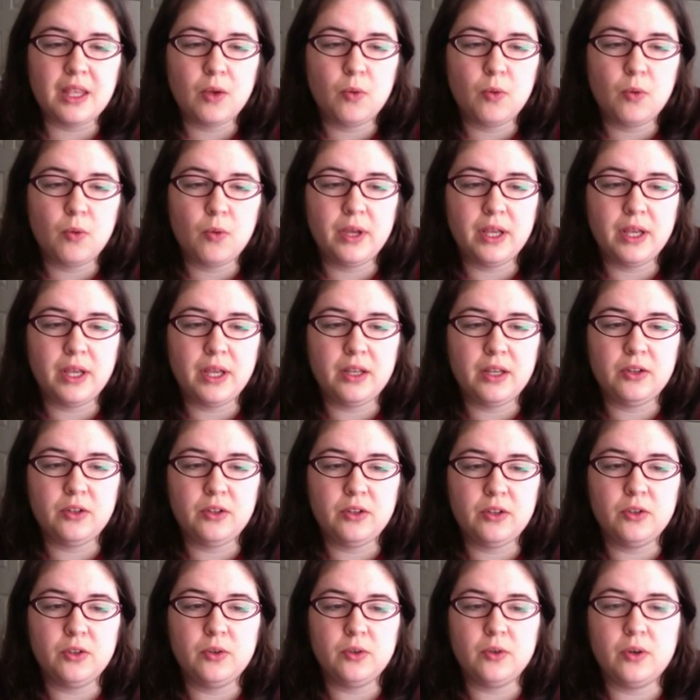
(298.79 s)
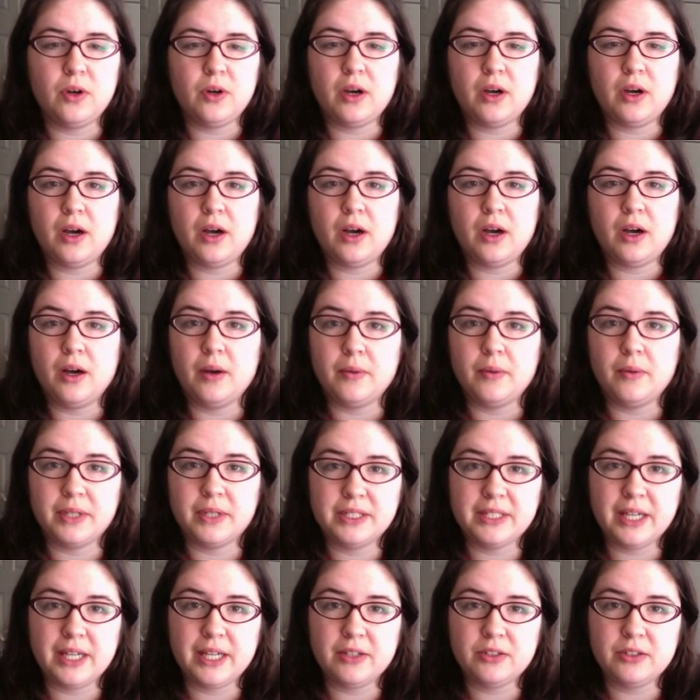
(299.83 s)
when you get
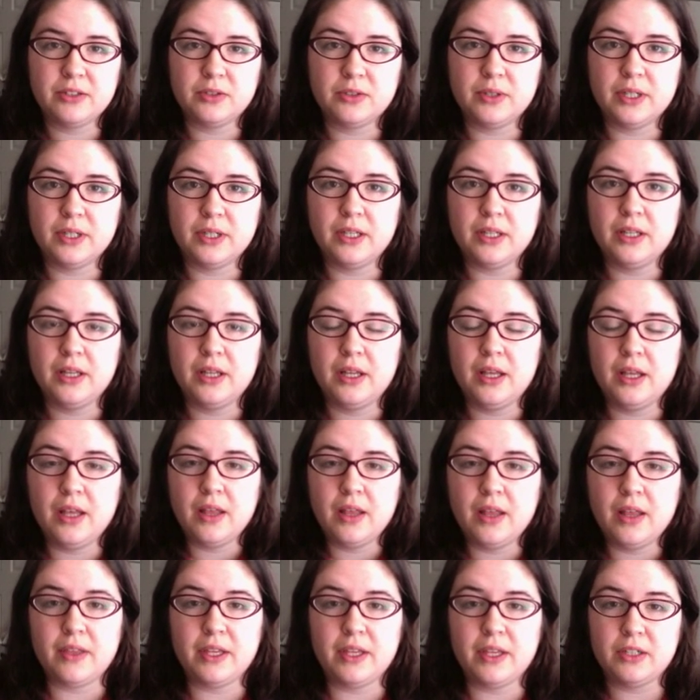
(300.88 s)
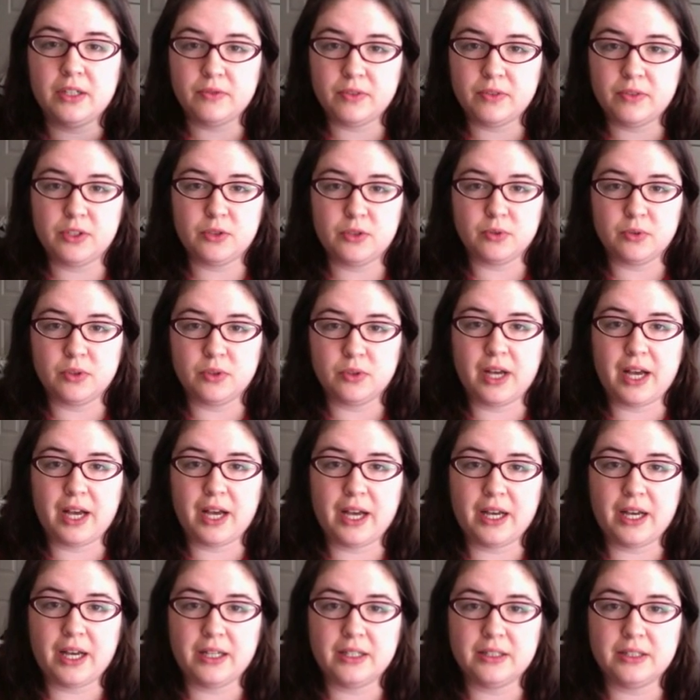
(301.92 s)
down to it, the individual
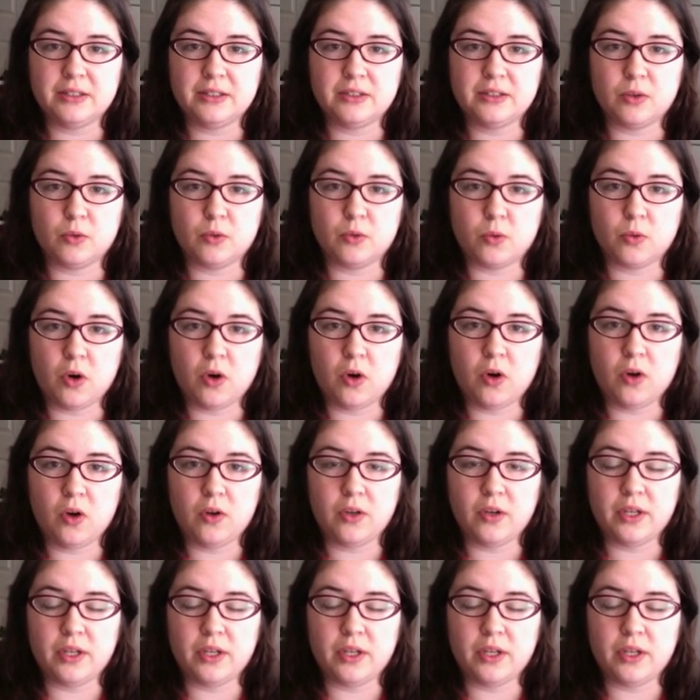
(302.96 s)
has a role